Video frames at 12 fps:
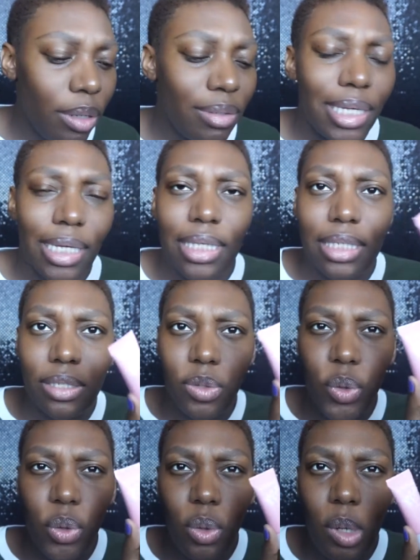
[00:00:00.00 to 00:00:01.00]
It was like this
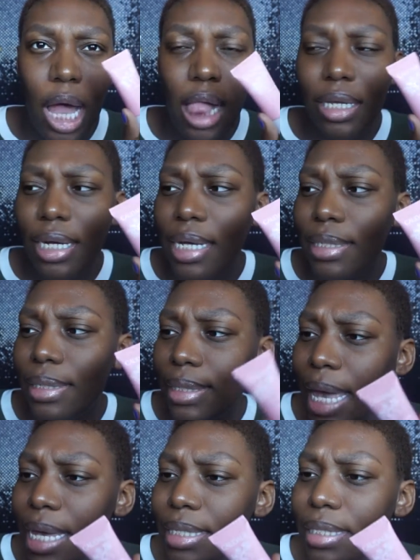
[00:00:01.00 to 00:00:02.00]
little holiday
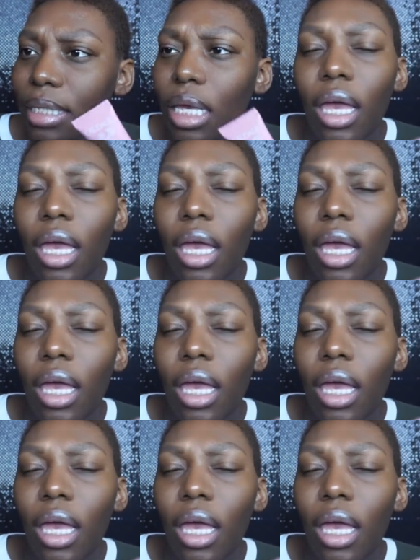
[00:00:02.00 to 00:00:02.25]
set.